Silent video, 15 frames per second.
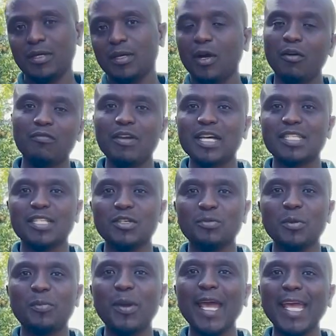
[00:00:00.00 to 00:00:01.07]
Obviously you'll be
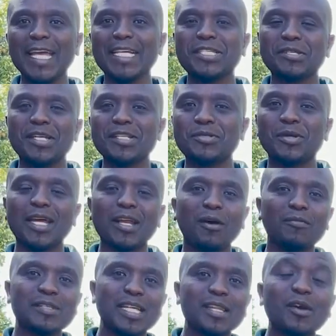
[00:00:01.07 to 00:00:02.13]
paying so that you can
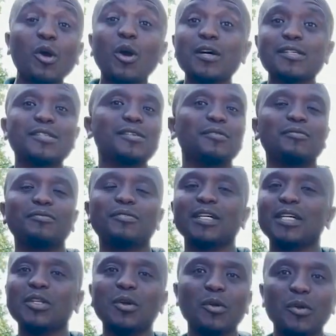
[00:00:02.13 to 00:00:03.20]
offset the costs of
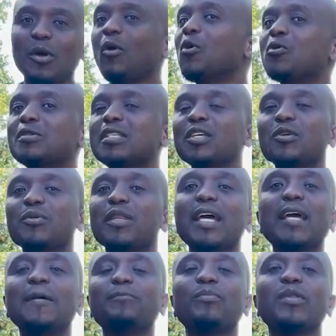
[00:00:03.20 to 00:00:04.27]
hosting you
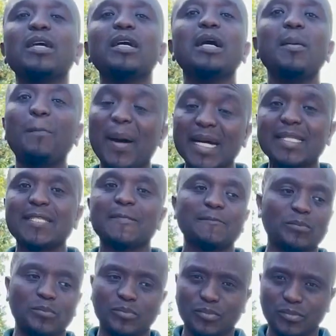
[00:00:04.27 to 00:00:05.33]
there, but
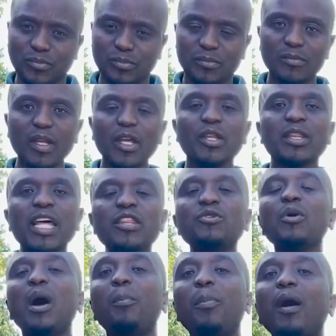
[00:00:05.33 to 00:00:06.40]
then you
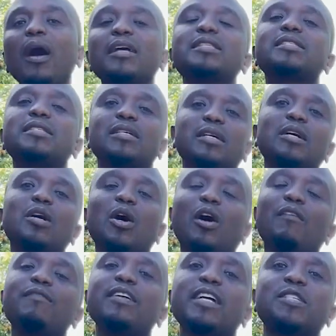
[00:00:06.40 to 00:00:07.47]
are part
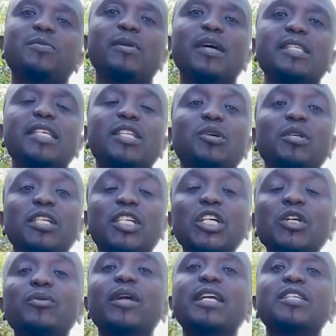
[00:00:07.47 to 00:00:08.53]
of the experience, and your
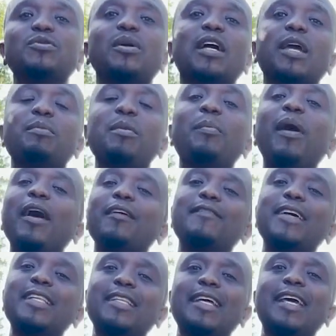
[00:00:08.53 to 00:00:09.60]
children as well can be part of that